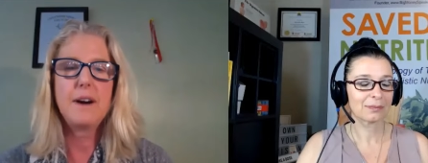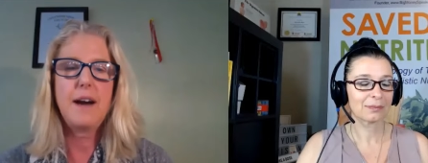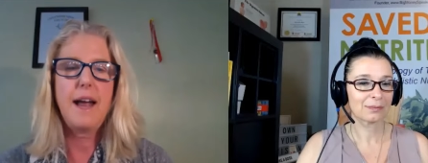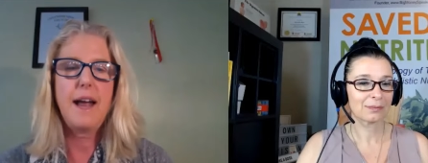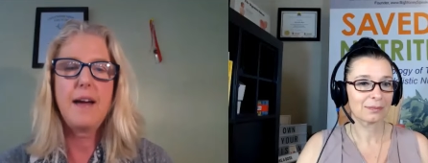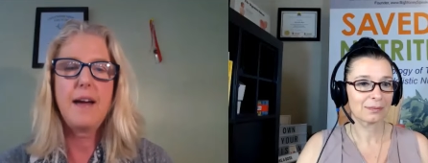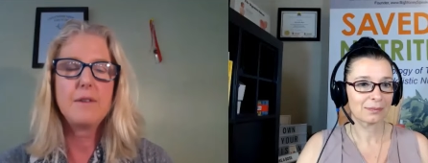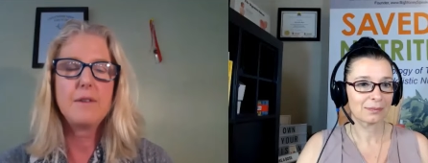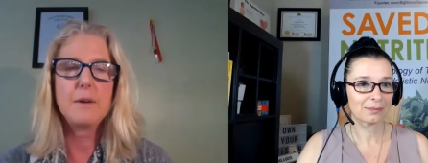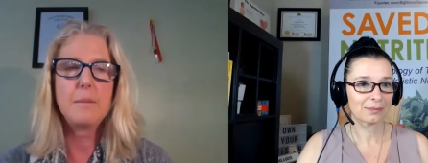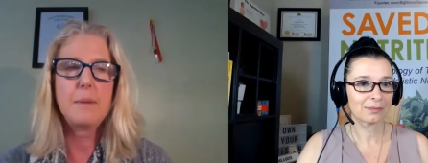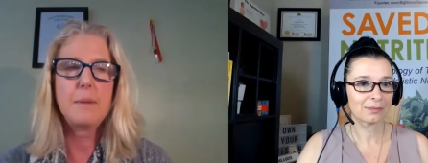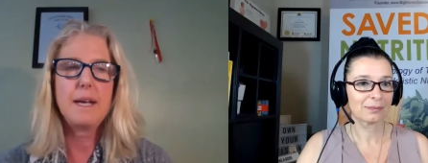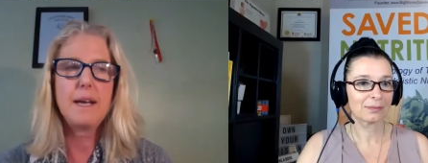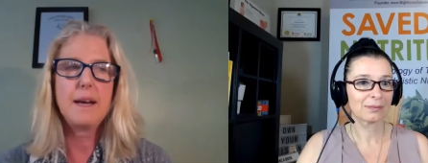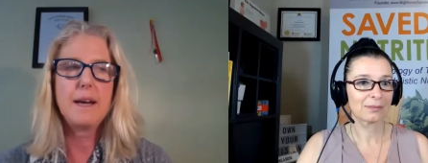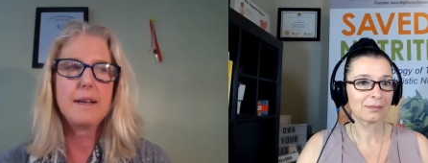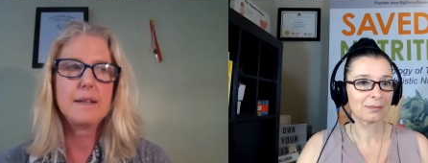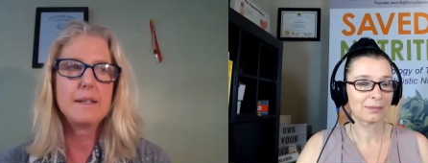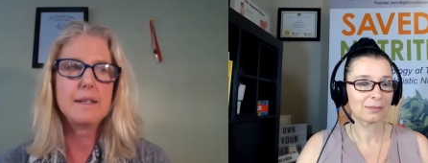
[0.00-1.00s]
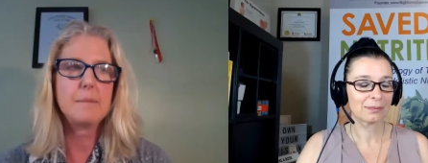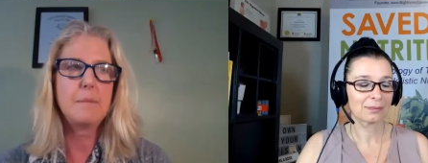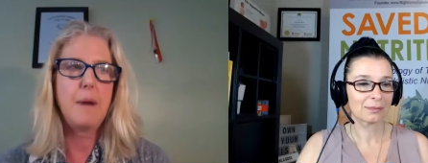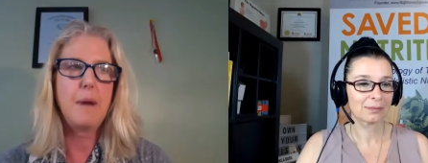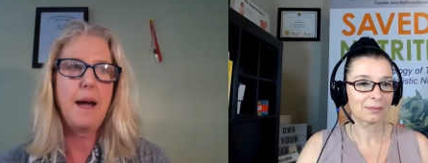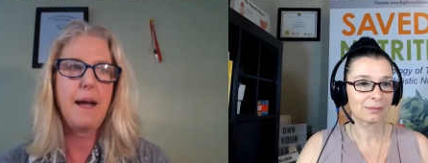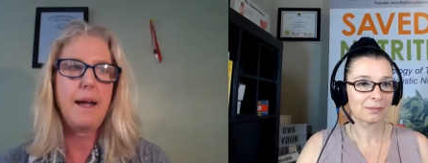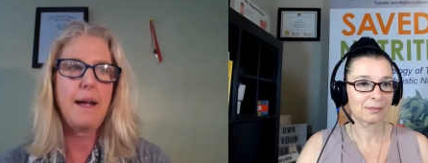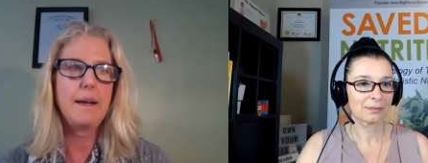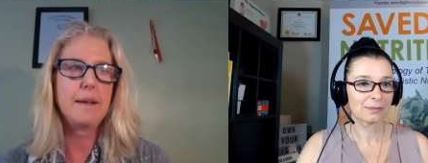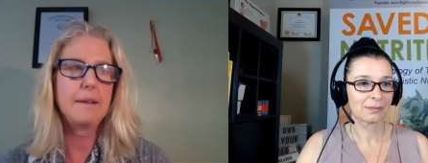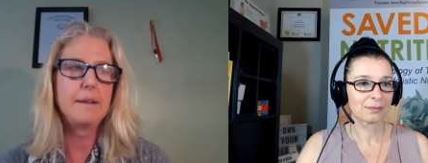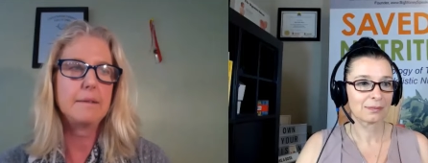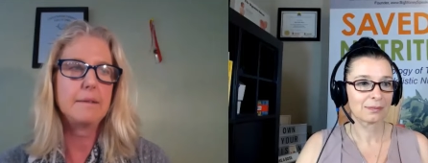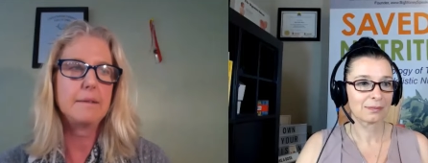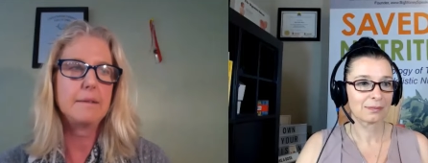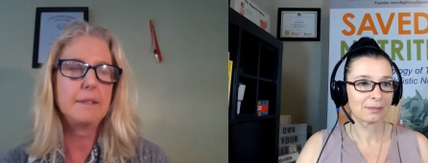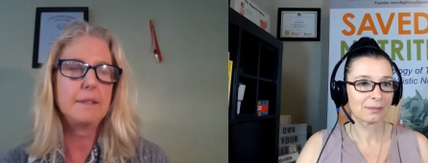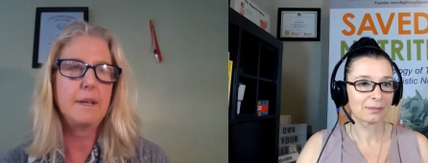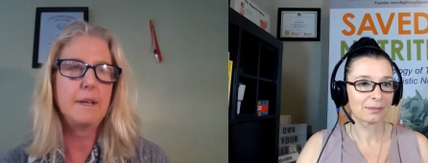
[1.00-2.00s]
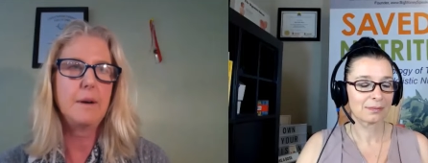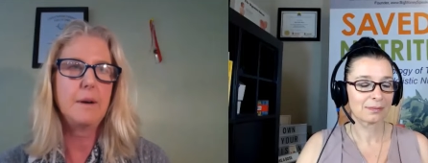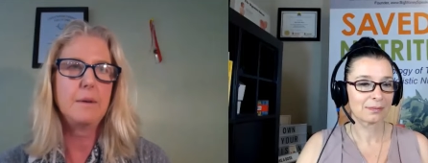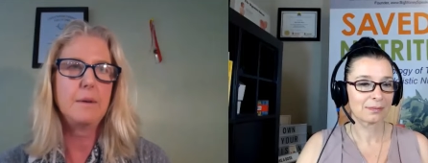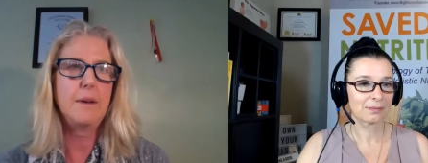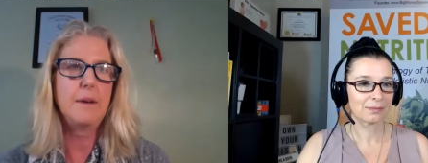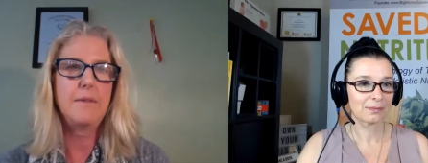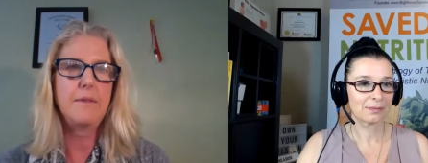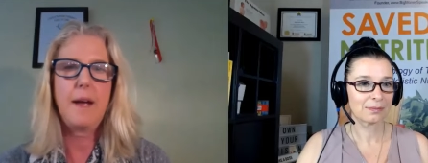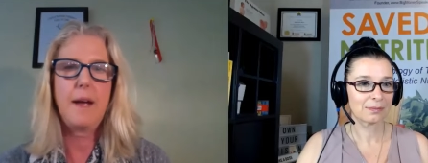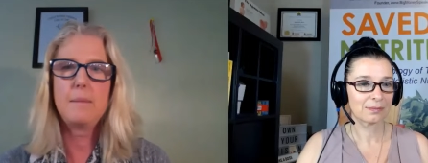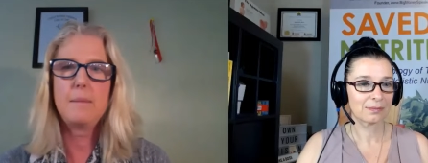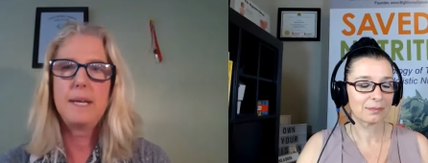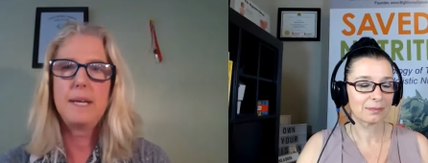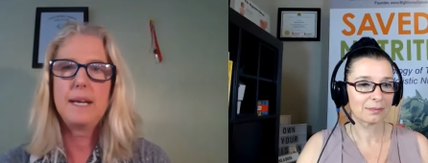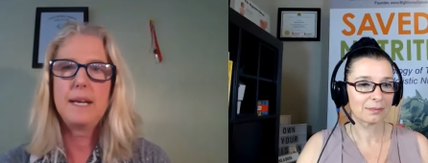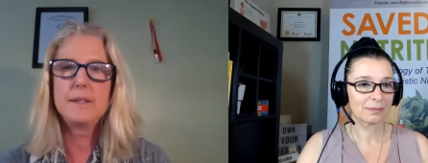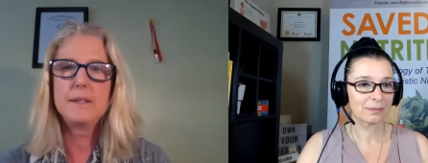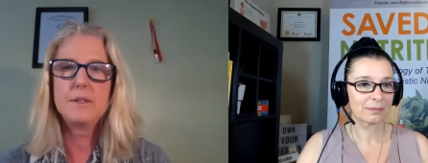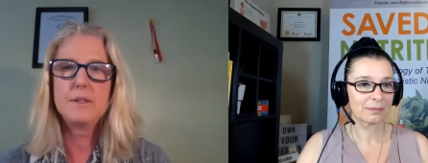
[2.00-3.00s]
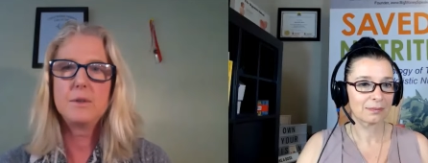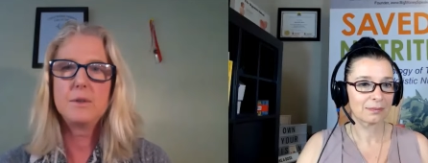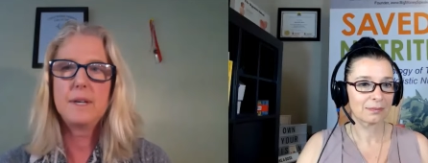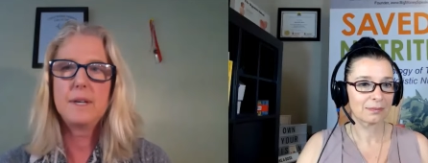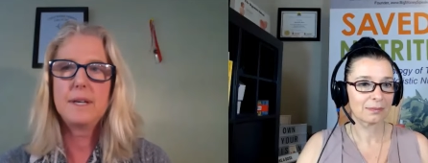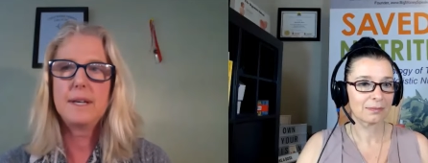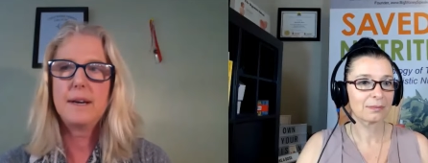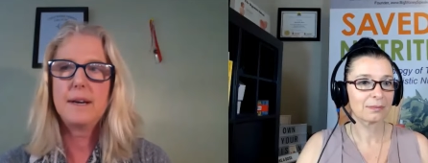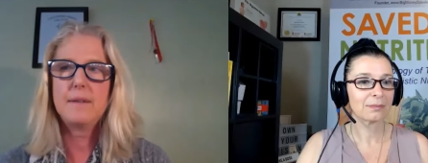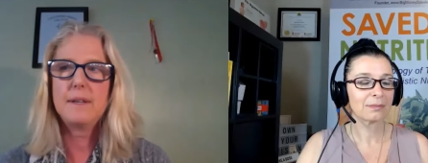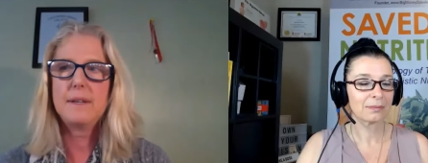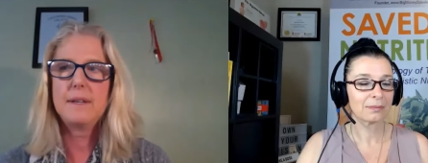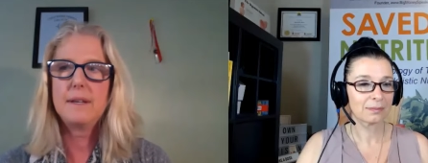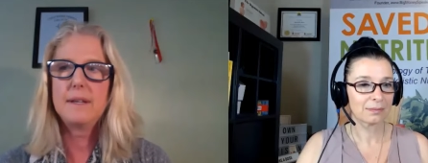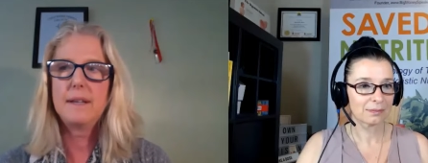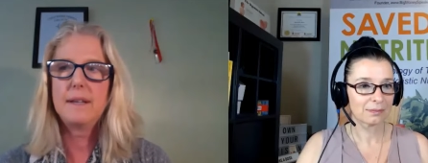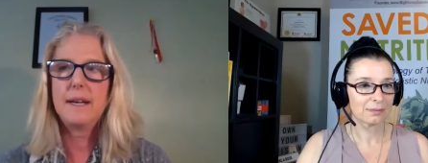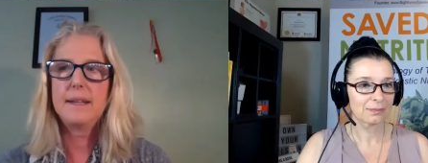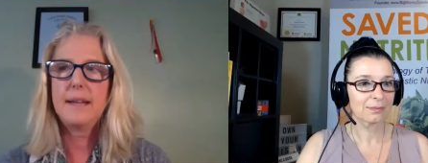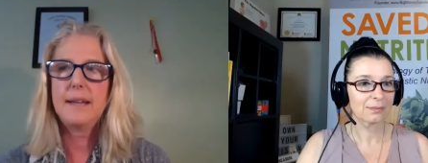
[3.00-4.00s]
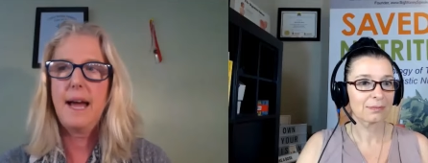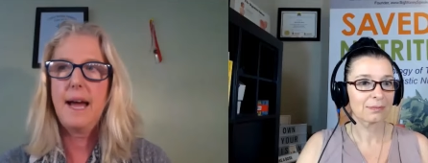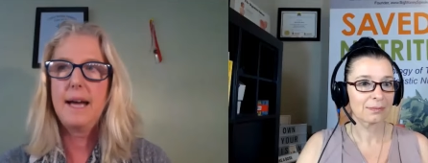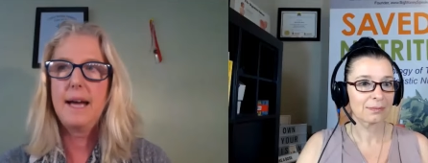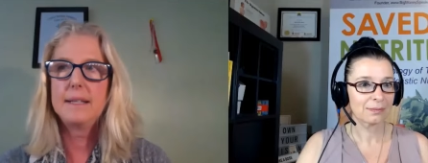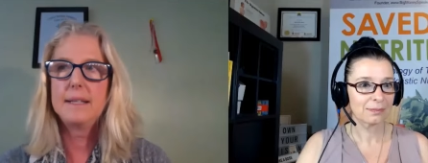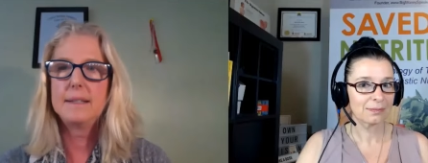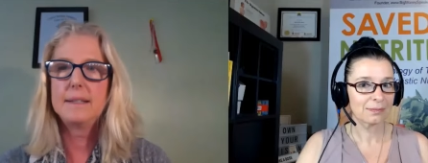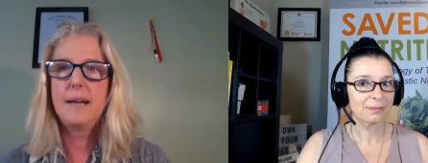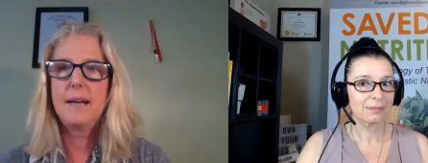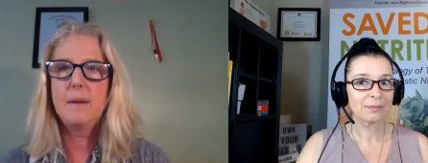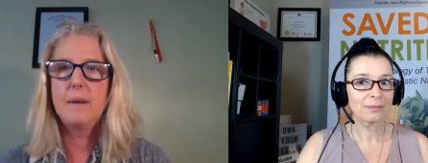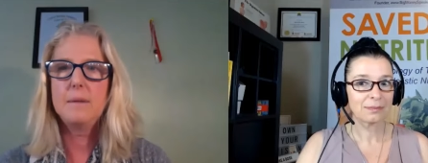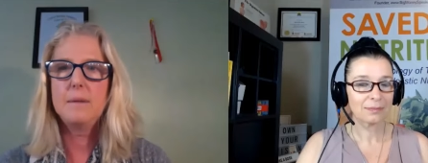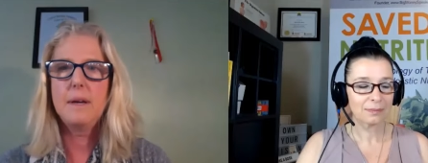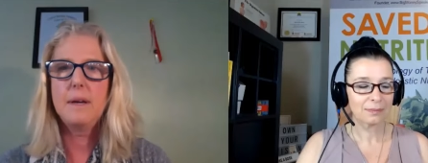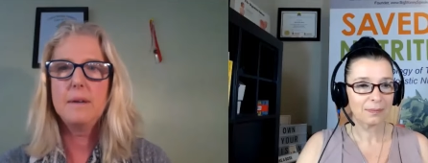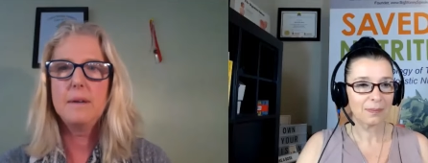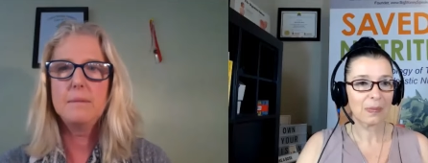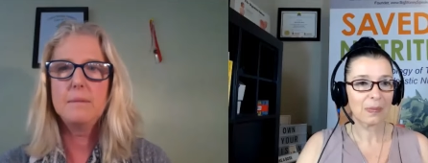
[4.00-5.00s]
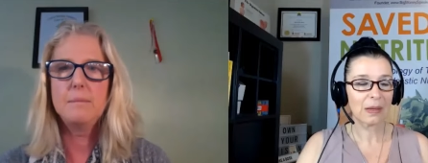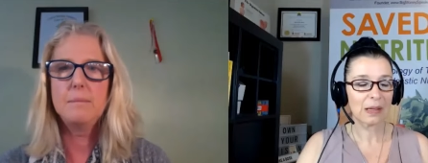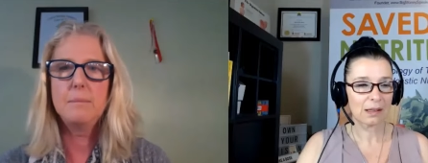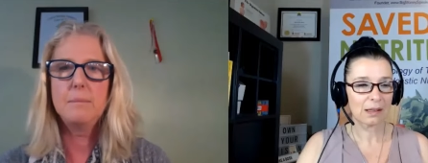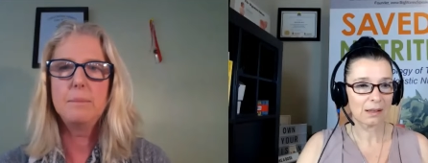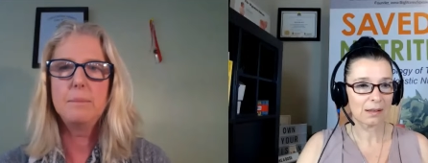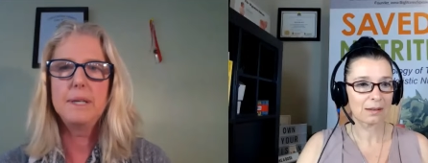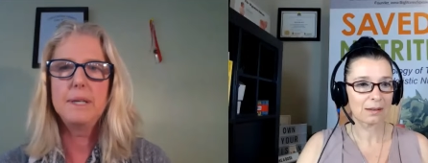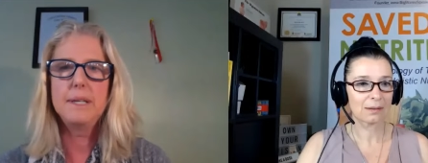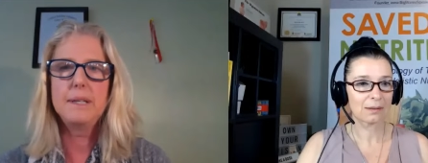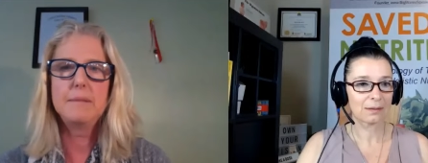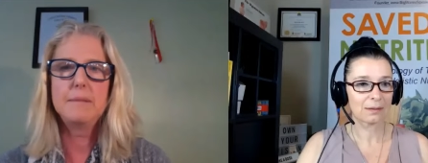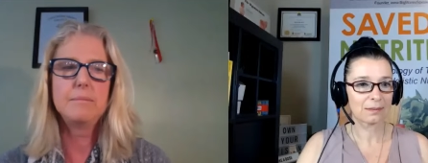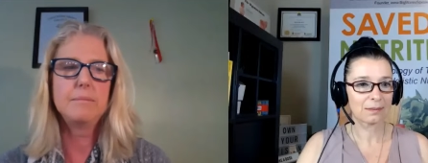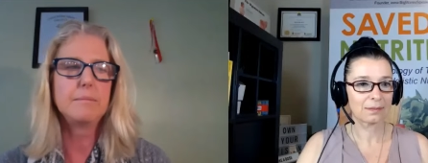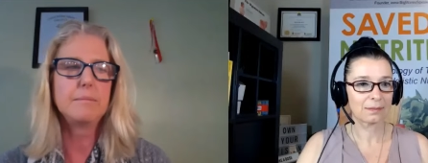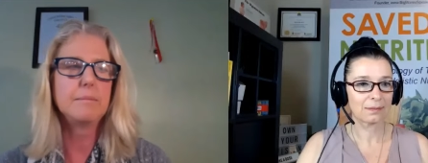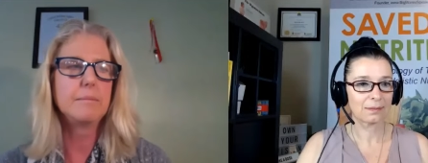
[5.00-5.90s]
Speaker 1: ever because my you know family history and everything like that and I, am pretty